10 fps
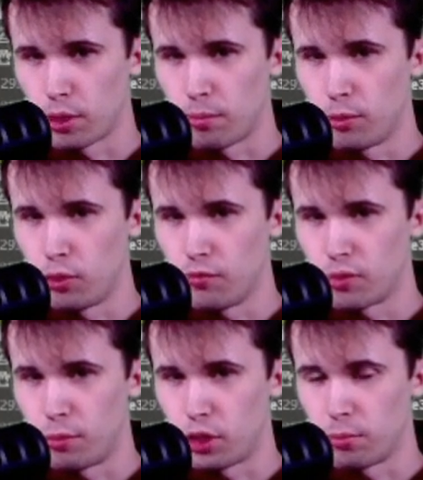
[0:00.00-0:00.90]
book
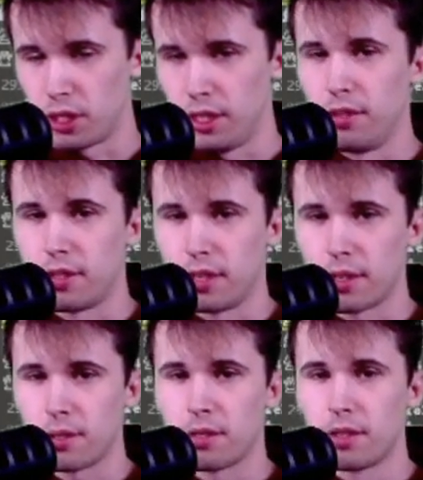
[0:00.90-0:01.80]
moves, bishop to
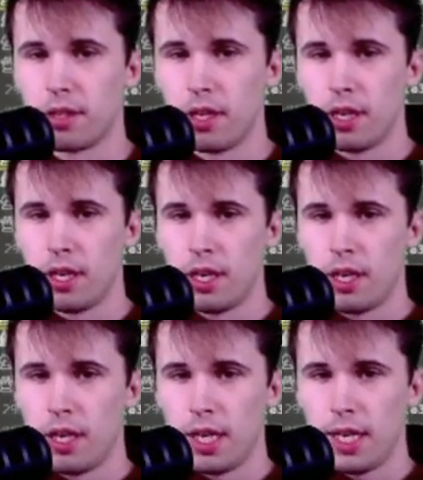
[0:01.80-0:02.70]
e6.
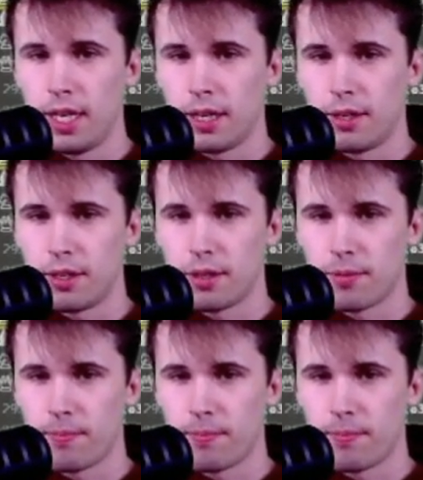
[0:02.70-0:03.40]
And